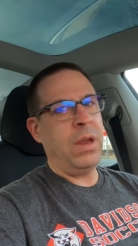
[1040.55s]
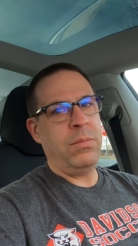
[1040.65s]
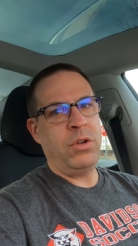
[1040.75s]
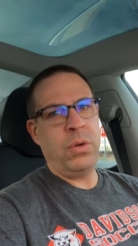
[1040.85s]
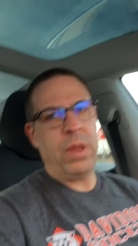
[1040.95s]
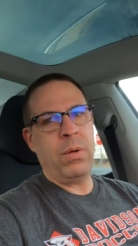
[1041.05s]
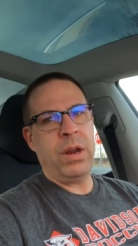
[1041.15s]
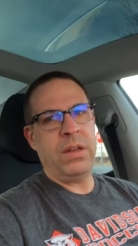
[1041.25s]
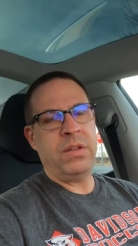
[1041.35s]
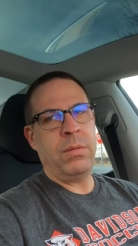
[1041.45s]
I'm sure they were
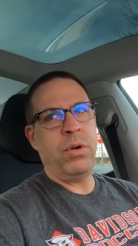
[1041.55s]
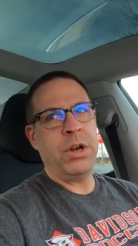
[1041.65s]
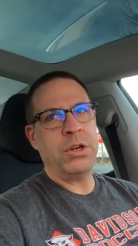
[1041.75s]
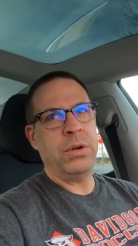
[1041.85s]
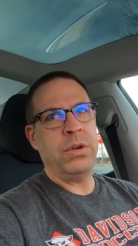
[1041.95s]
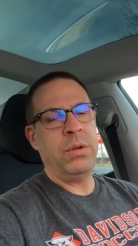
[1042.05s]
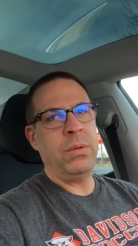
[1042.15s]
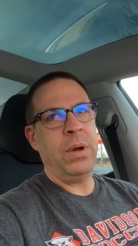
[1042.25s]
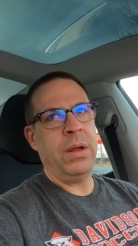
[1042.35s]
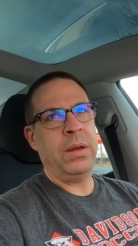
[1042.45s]
getting some pressure
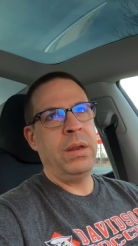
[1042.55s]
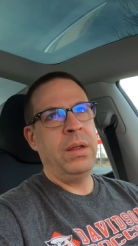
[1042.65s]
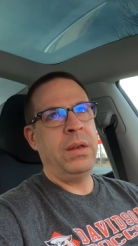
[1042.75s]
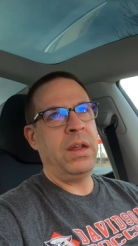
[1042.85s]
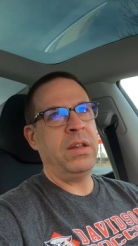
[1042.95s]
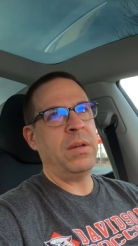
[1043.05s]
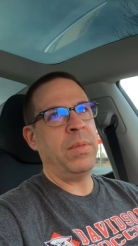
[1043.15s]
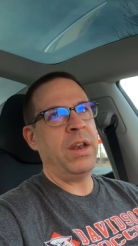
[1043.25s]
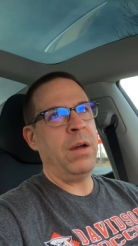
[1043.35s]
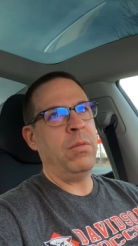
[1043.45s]
to uh, to get
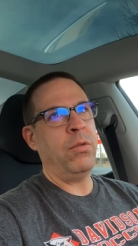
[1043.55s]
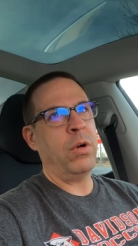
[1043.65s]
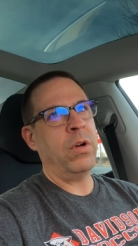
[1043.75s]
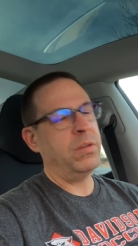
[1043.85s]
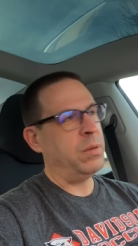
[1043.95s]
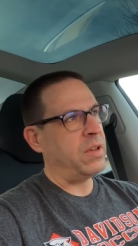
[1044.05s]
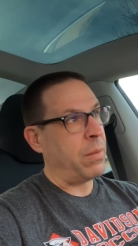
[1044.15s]
something out before Christmas.